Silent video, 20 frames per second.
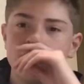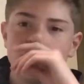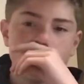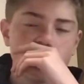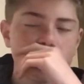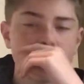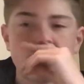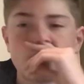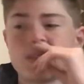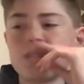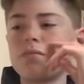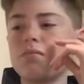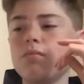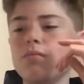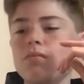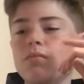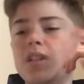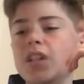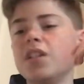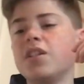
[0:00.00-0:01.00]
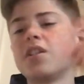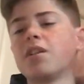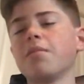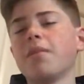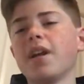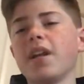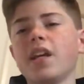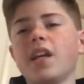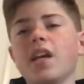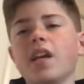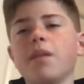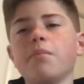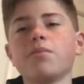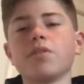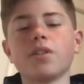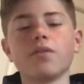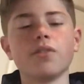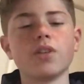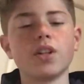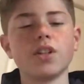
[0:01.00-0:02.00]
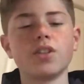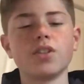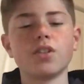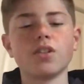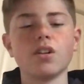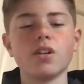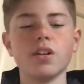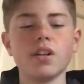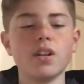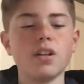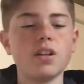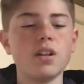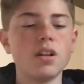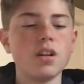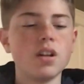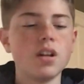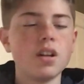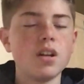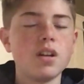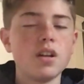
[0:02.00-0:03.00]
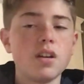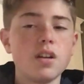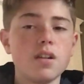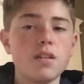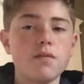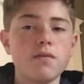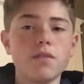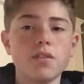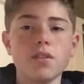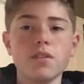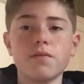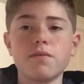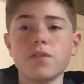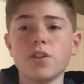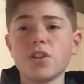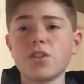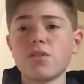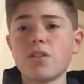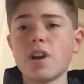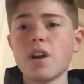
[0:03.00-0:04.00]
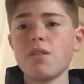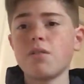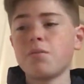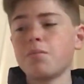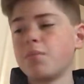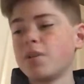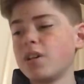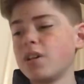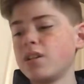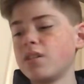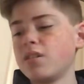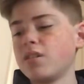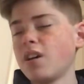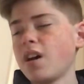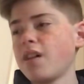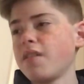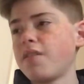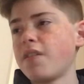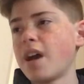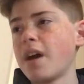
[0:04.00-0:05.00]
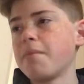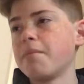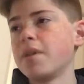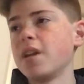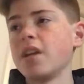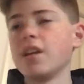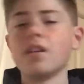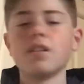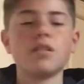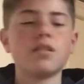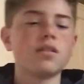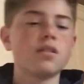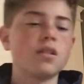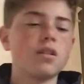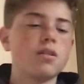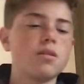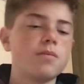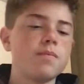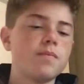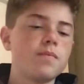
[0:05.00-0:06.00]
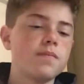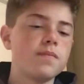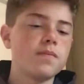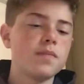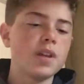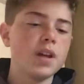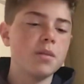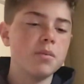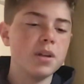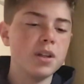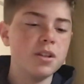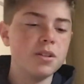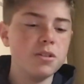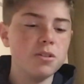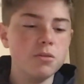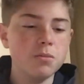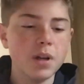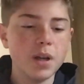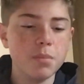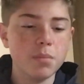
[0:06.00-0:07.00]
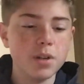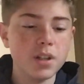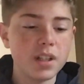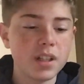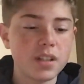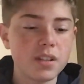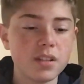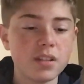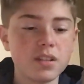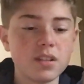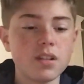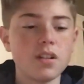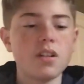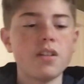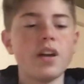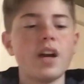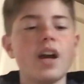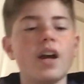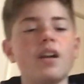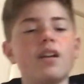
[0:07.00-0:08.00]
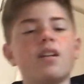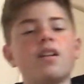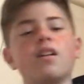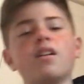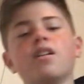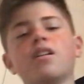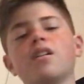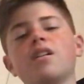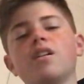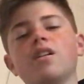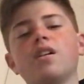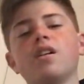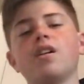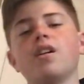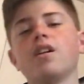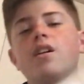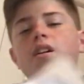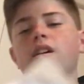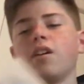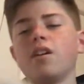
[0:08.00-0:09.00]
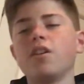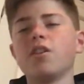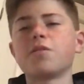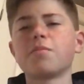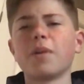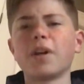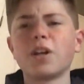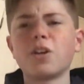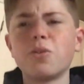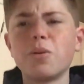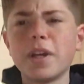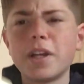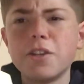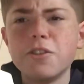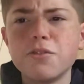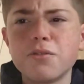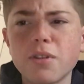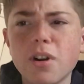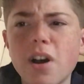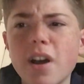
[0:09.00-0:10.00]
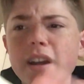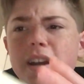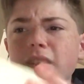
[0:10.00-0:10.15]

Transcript: a decent amount of games have already started for the first round, but not that many, so I'm going to do my predictions and all that. Here's my quick drawing